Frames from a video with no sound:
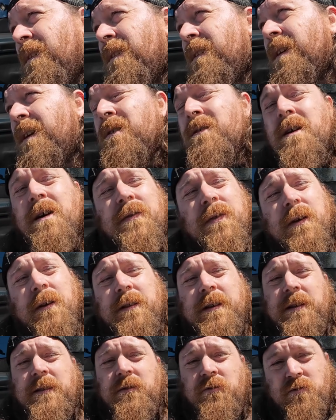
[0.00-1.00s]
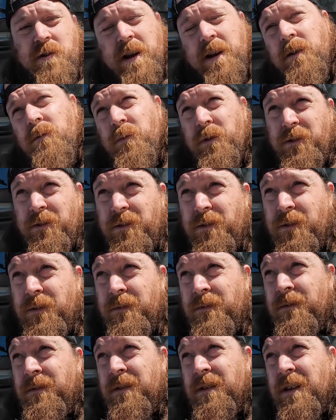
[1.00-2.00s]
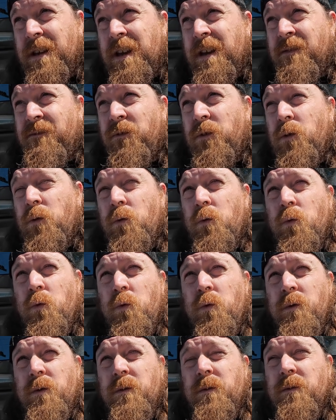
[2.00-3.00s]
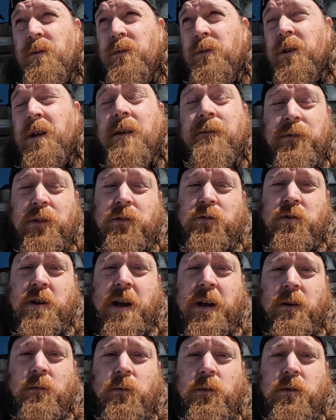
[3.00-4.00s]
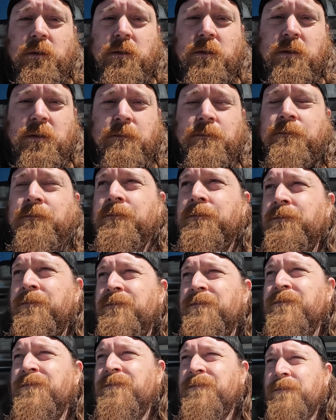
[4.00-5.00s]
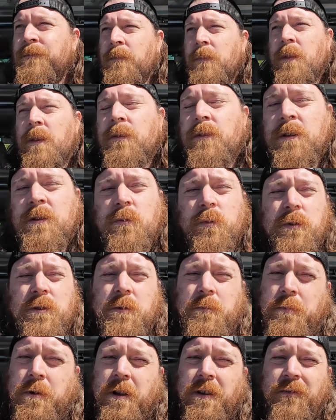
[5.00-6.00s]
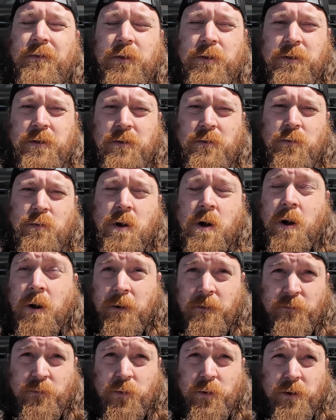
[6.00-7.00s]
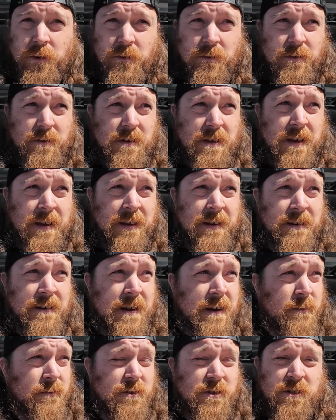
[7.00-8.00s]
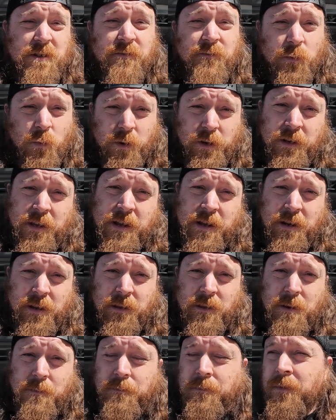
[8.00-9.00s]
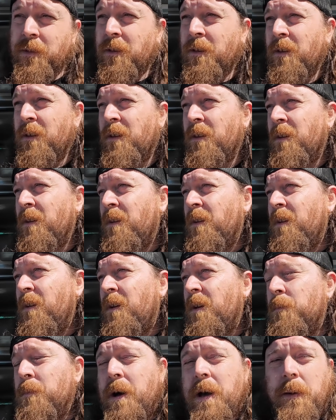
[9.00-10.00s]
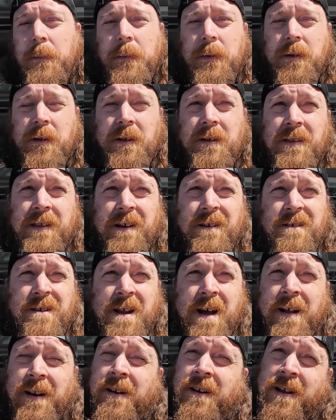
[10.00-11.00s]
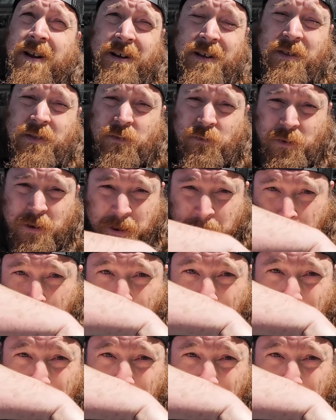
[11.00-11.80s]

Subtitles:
They are nothing like the dragon wheels. If you love the dragon wheels, these wheels will probably feel too hard for you, and I would just avoid getting them. In my opinion, they are not a 93.